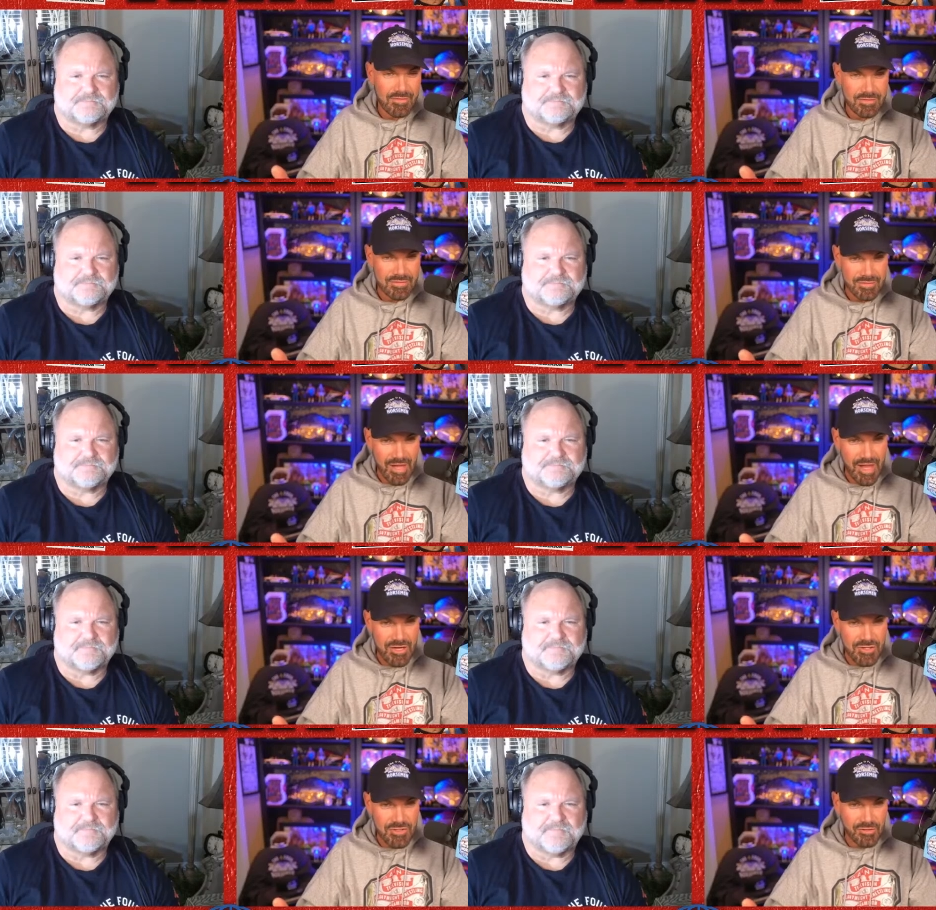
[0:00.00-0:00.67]

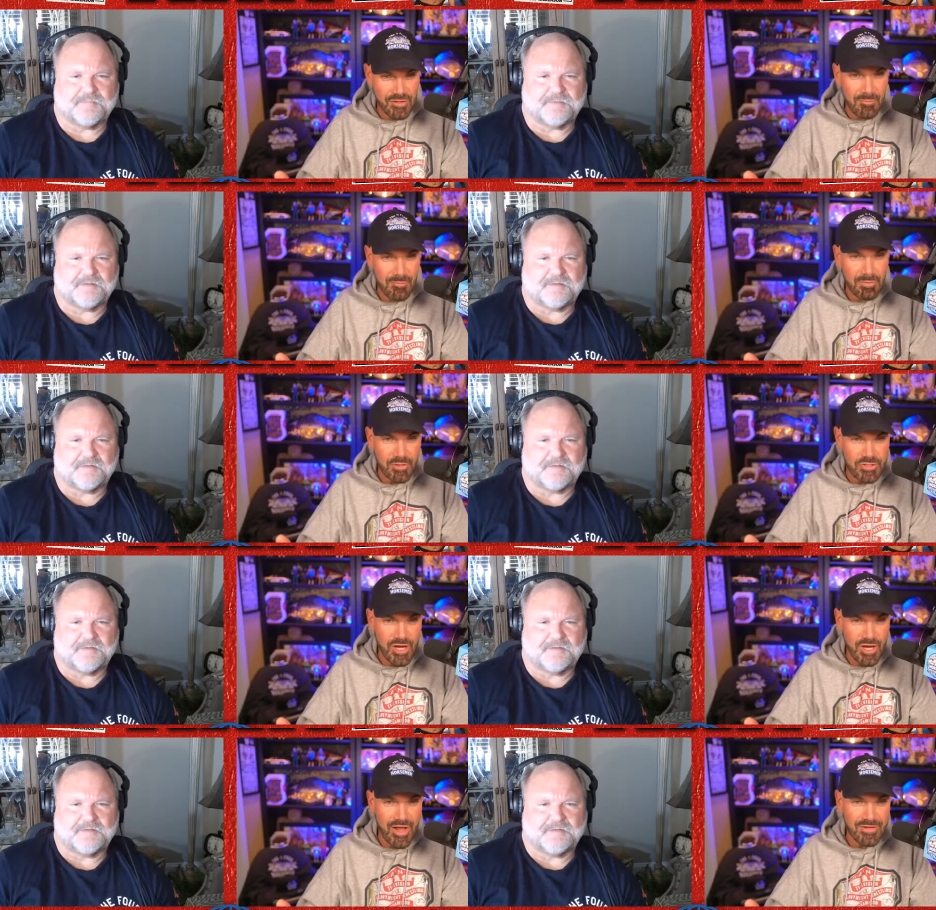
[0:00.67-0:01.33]
Speaker 1: slash
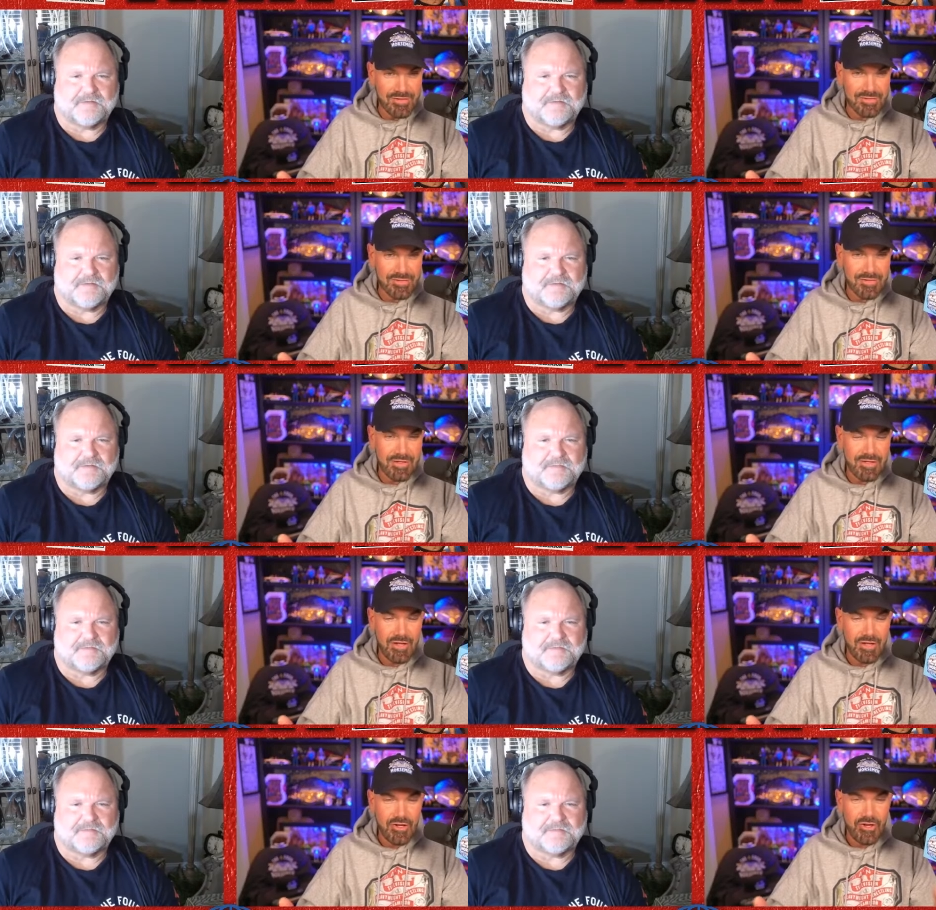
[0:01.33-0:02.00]
lumberjacks.
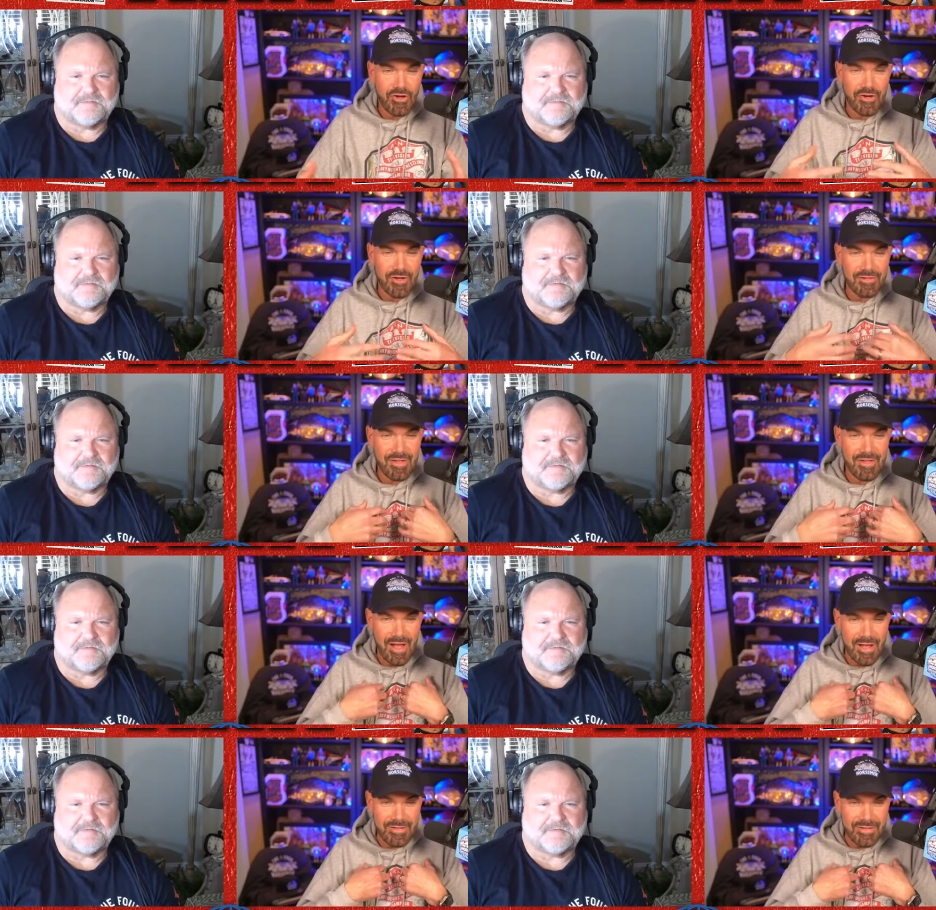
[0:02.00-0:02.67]
You're in a
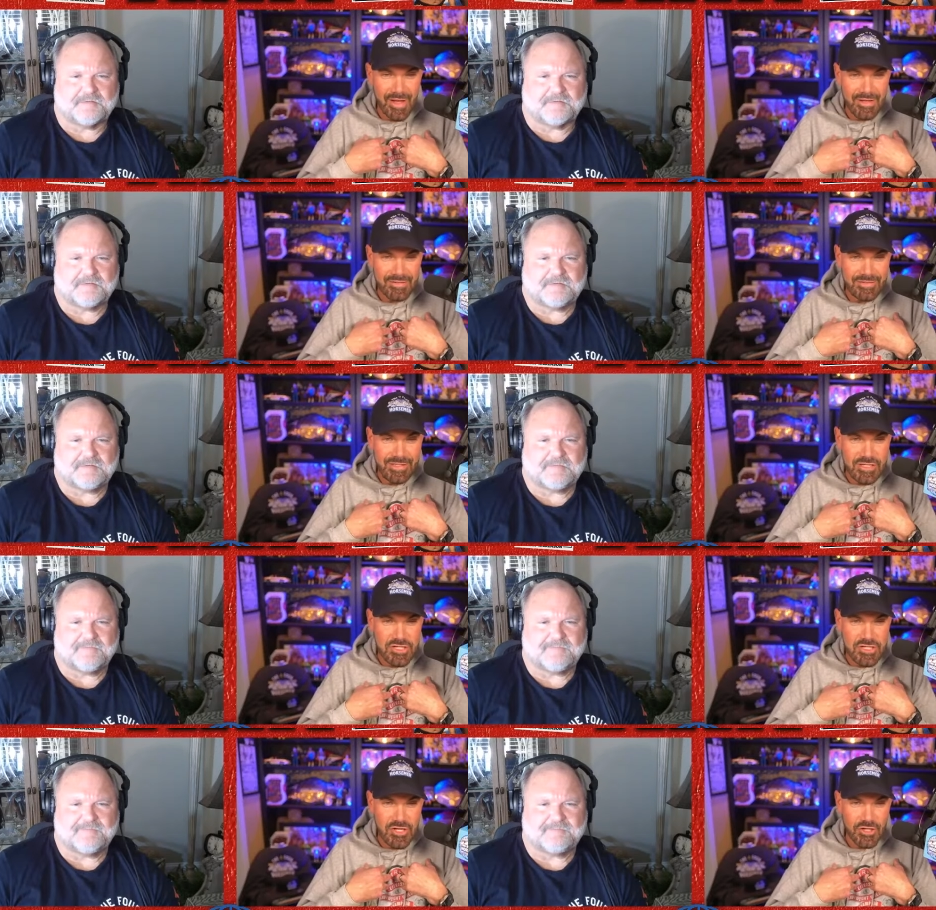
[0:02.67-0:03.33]
tie dye
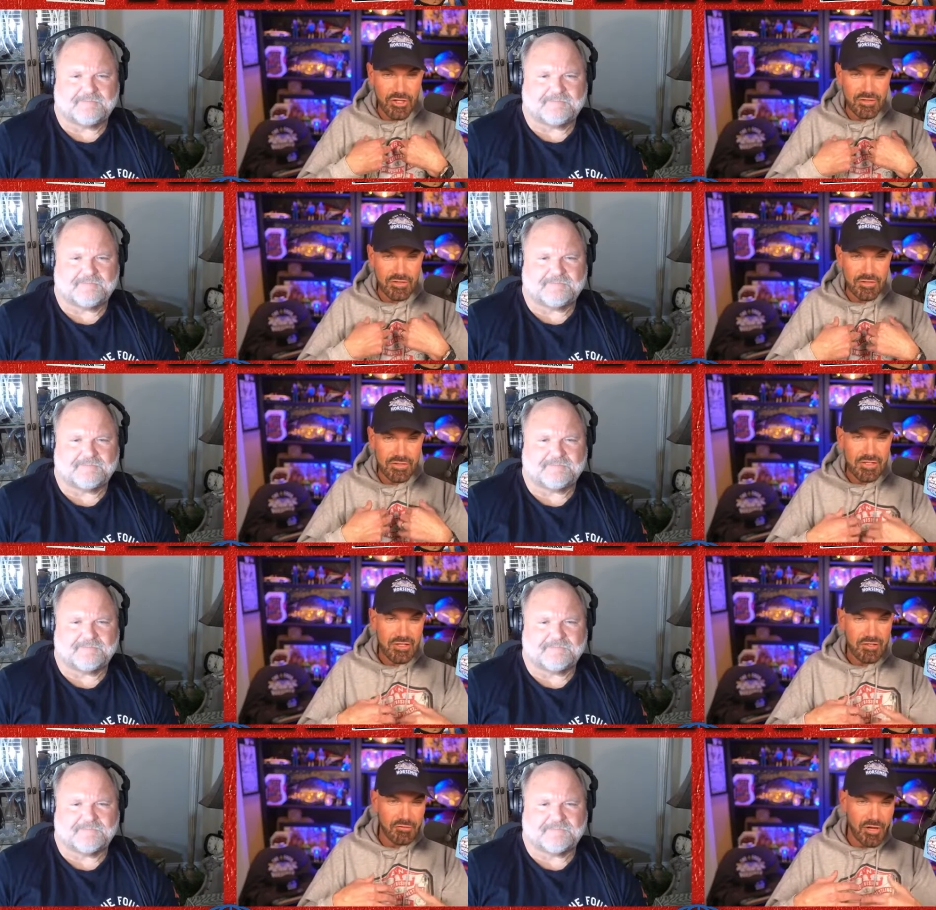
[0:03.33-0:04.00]
t shirt,
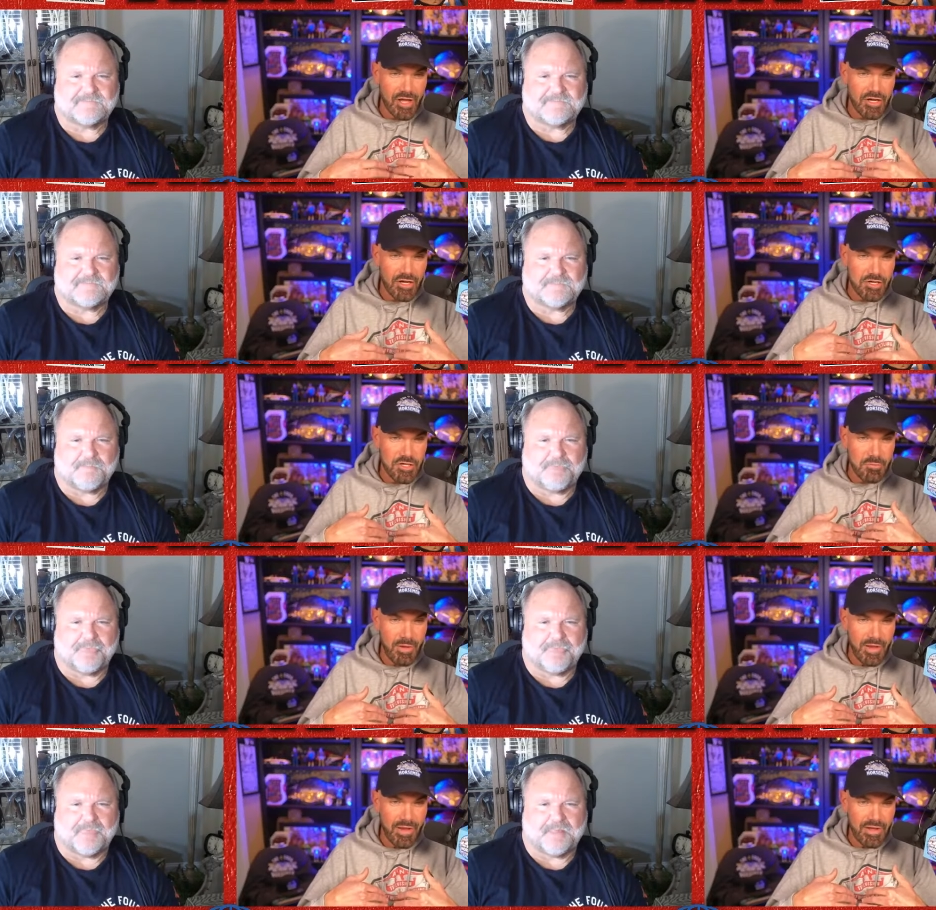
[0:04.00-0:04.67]
reddish,
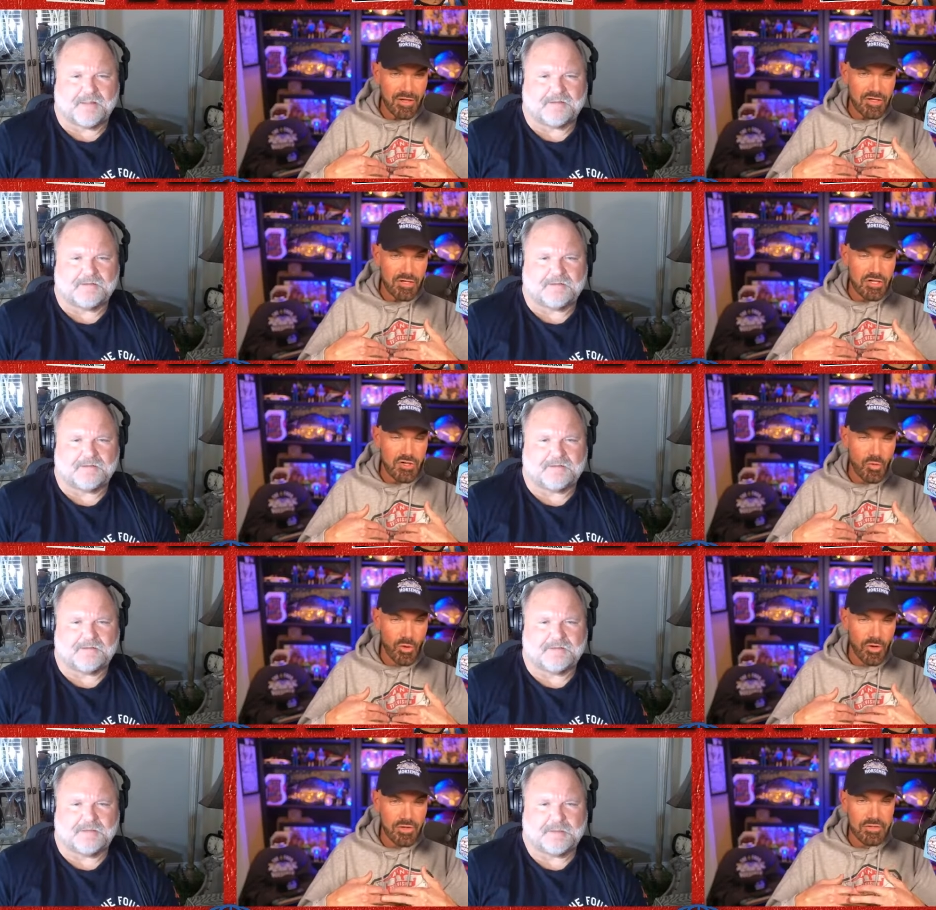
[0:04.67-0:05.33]
pinkish
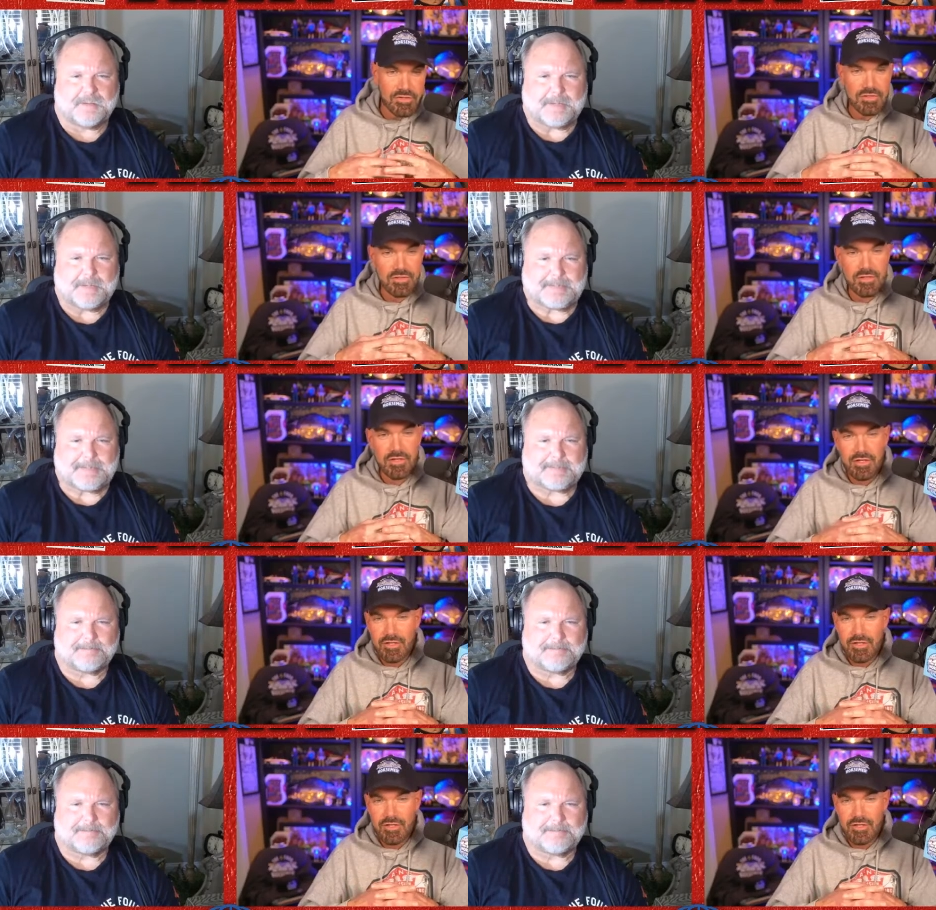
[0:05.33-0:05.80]
shorts.